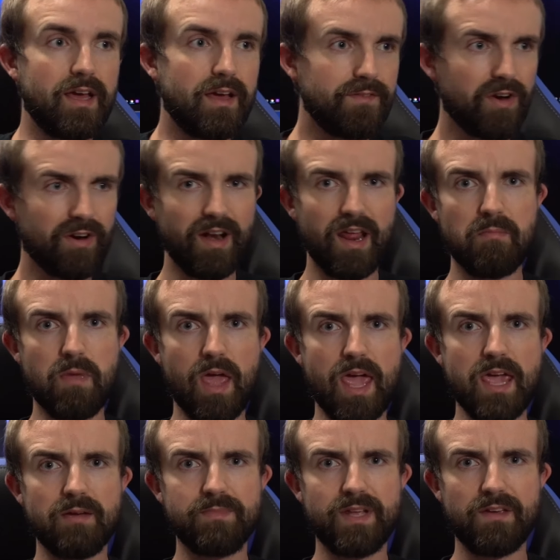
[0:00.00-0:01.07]
if you're an
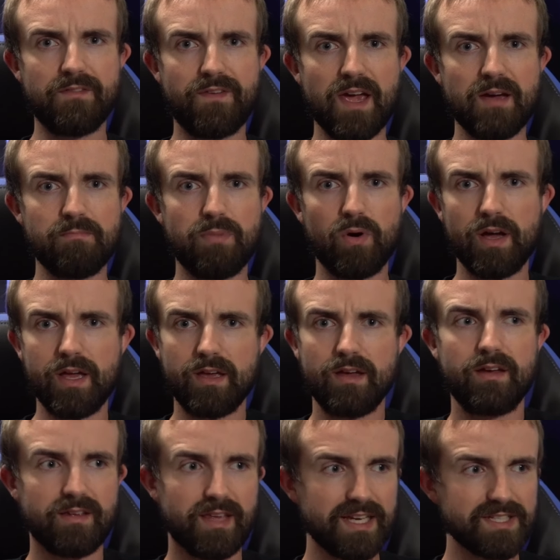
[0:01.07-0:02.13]
AMD fanboy,
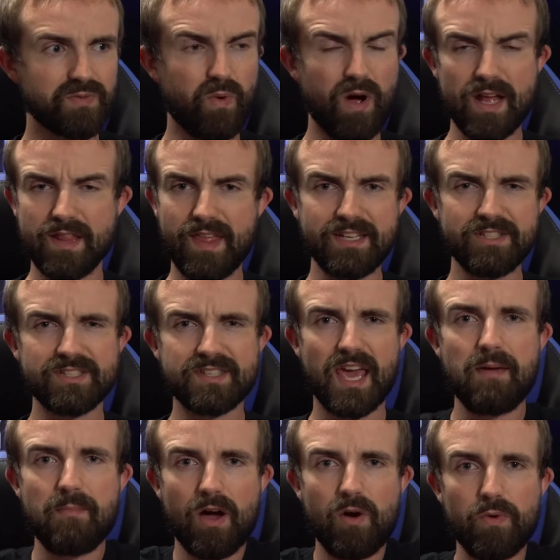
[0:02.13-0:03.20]
guess what? They just
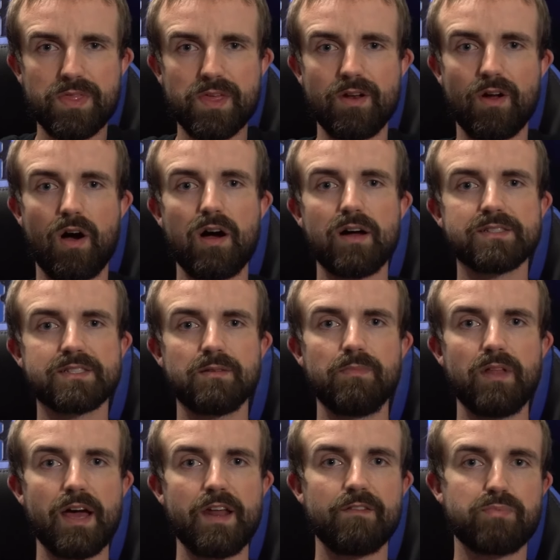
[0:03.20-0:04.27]
came out with an awesome
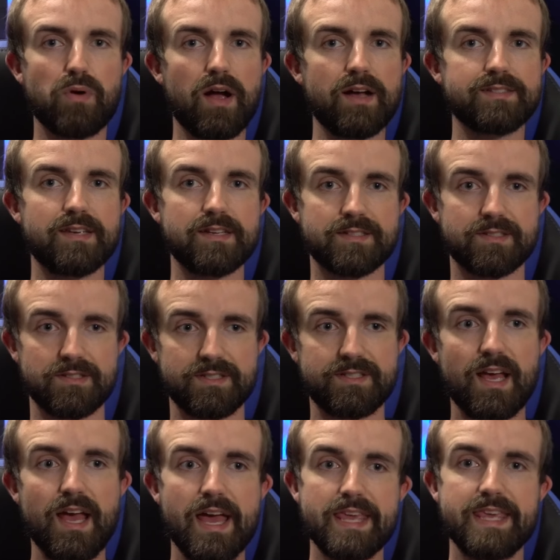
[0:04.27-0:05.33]
line of processors.
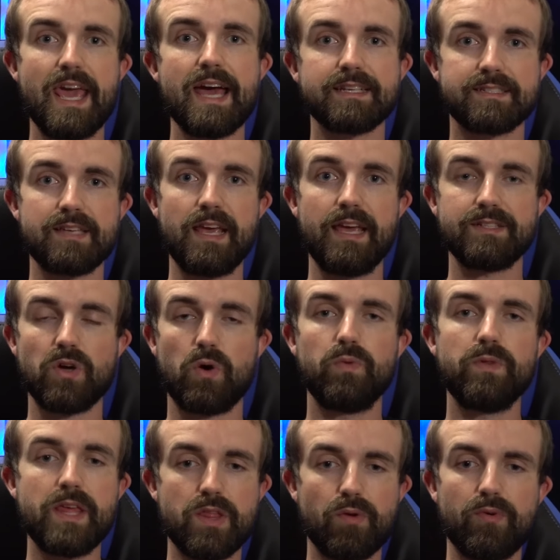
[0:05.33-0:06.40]
Yes, it's
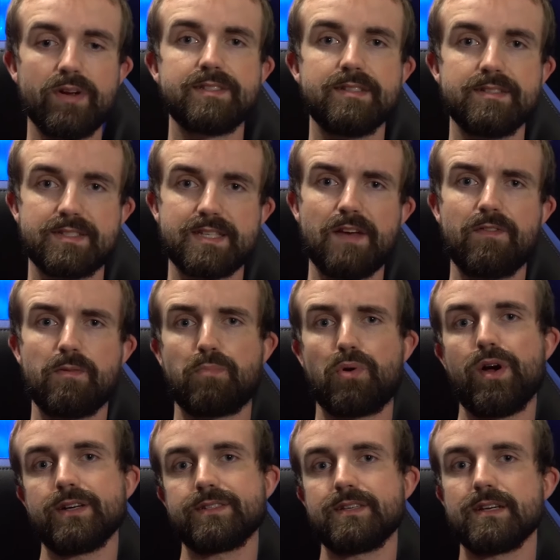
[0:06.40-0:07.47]
only the Ryzen 7
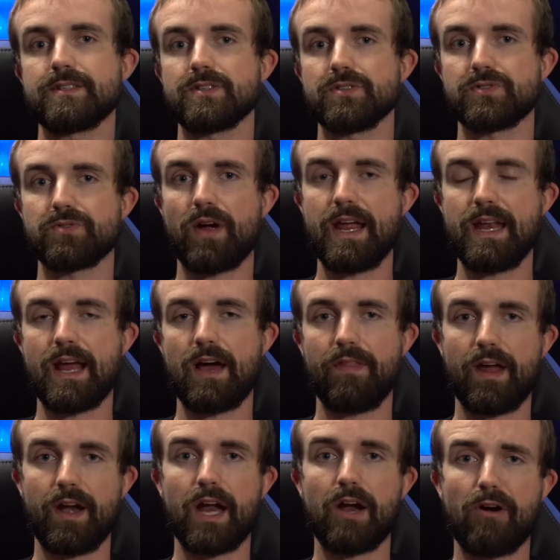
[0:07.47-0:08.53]
processors right now
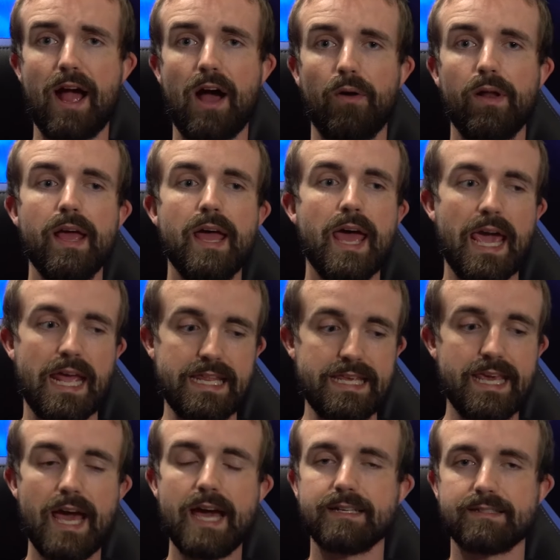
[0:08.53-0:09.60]
that are out. And
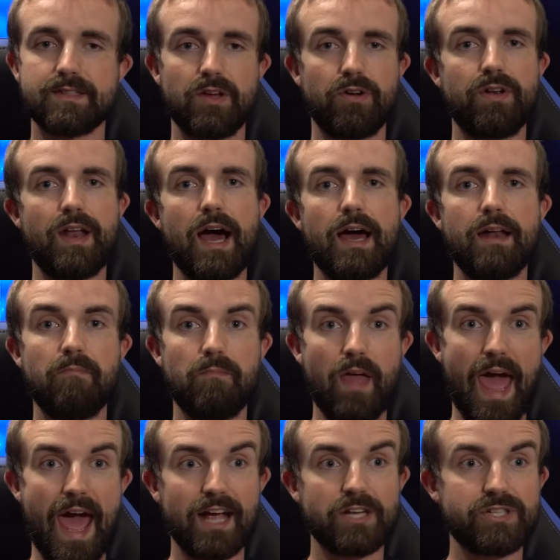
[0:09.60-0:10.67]
yes, they're not
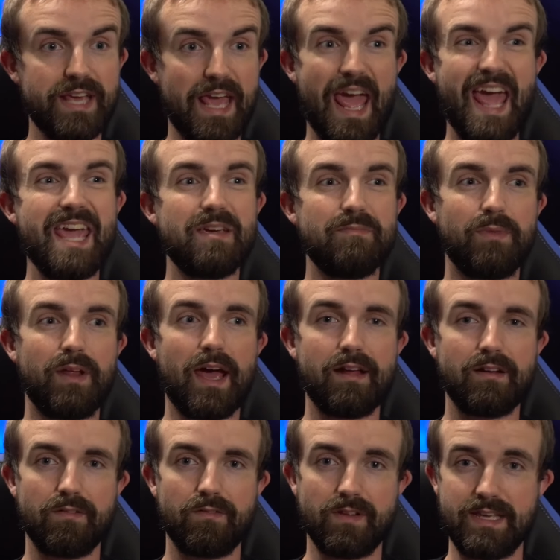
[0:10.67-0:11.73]
actually aimed
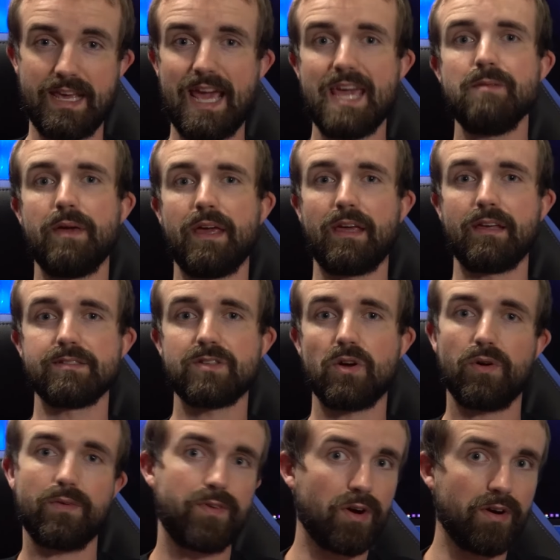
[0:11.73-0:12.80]
at gaming. So
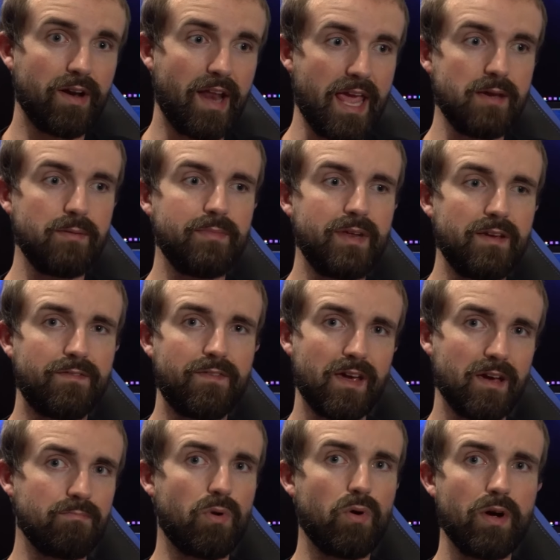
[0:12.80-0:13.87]
if you're an AMD
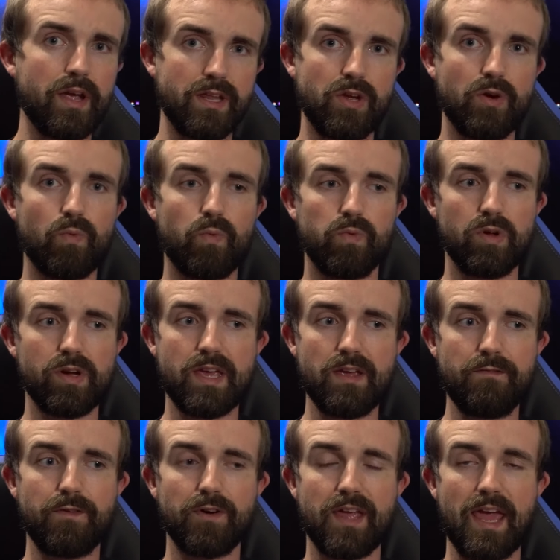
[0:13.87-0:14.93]
fanboy and you're
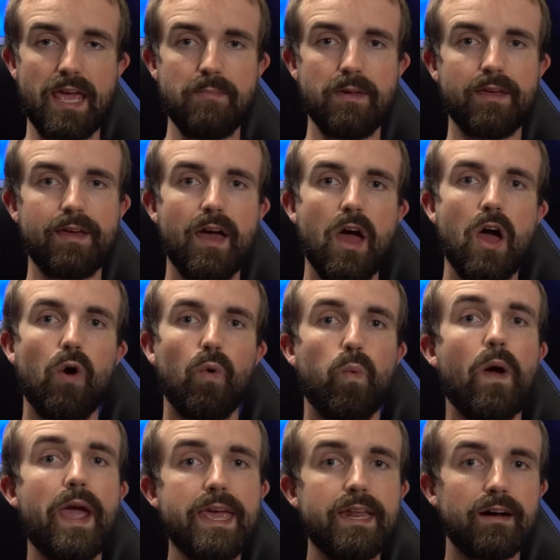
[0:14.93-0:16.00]
looking for gaming,
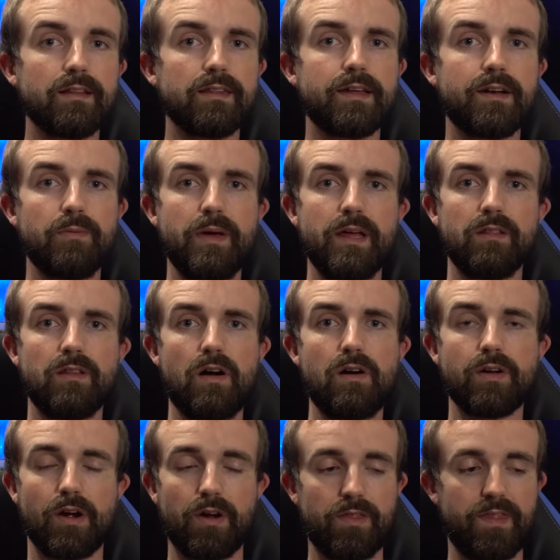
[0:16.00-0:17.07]
wait a little bit
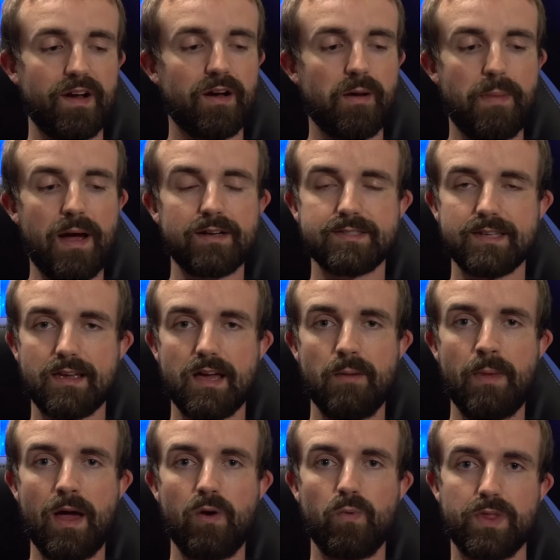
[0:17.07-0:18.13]
longer. They're about to
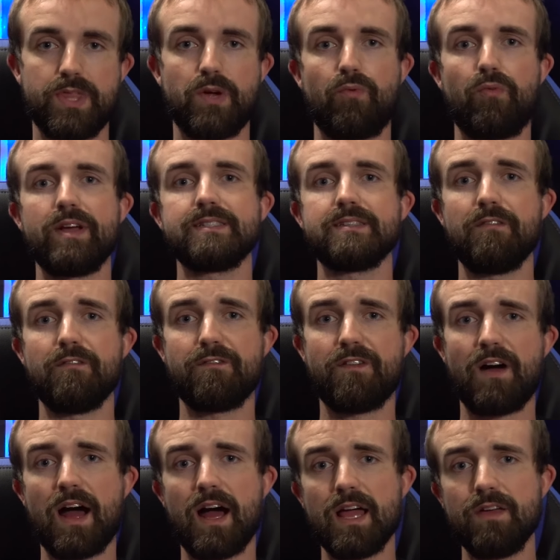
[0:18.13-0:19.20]
come out with the Ryzen
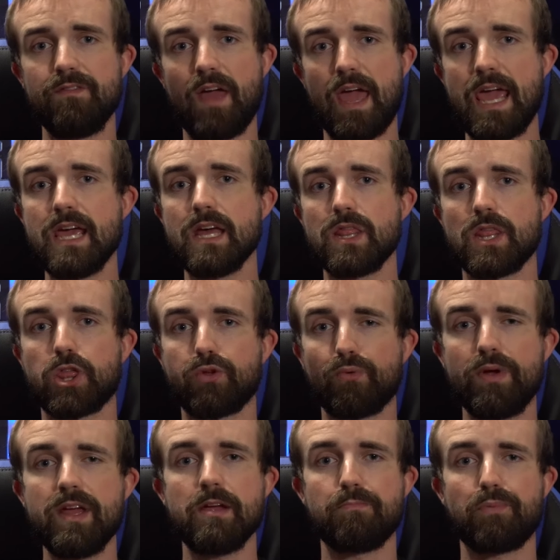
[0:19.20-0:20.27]
5 and
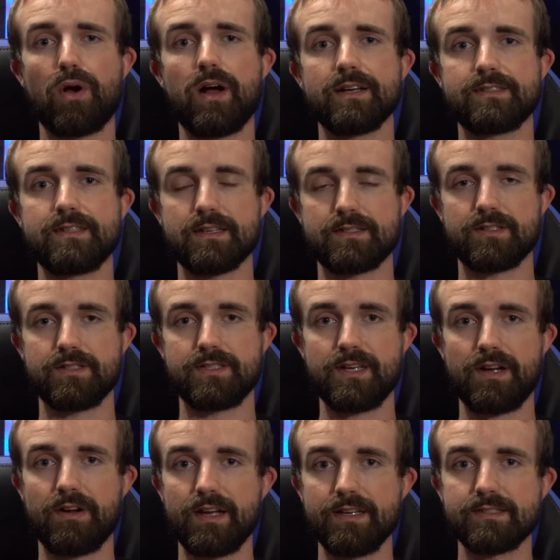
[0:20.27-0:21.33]
3 processor
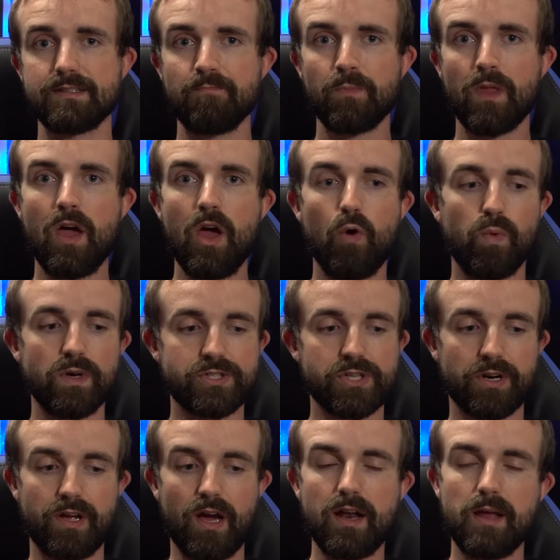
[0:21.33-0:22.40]
series, which
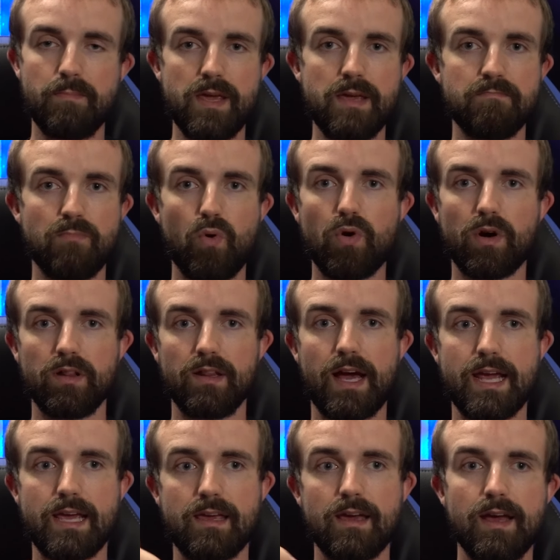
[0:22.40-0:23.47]
are going to be more
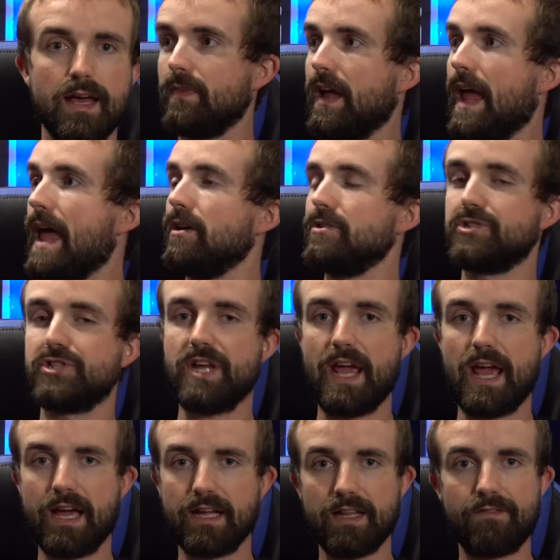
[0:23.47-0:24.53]
like
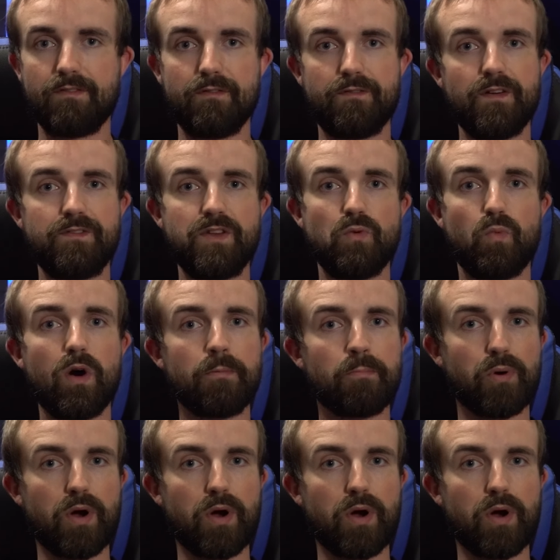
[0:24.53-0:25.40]
LGA 1151